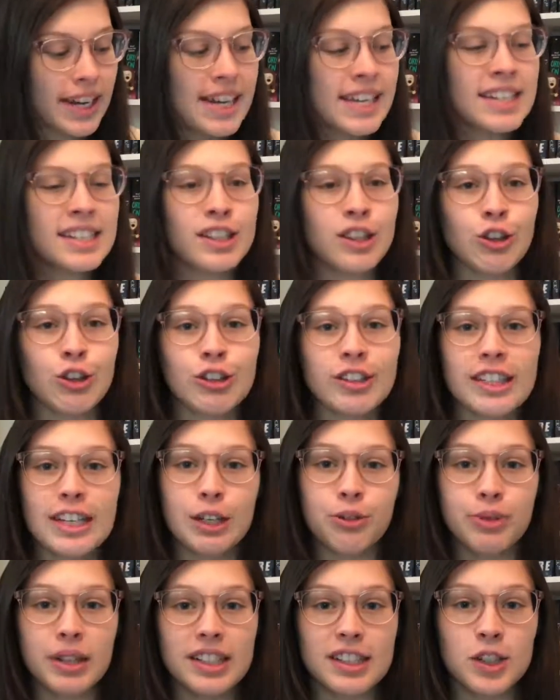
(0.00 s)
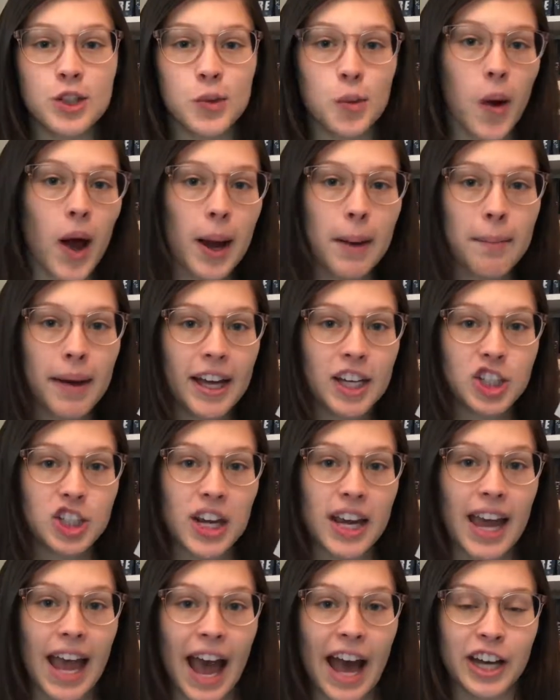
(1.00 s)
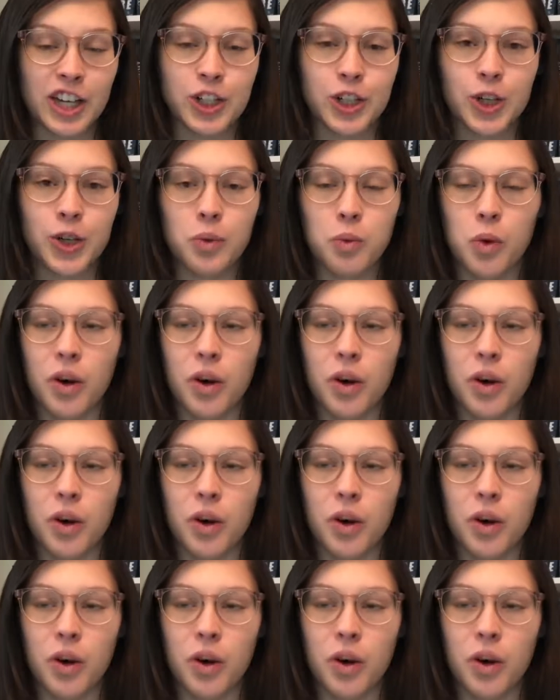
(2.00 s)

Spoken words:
is 13 Reasons Why by Jay Asher,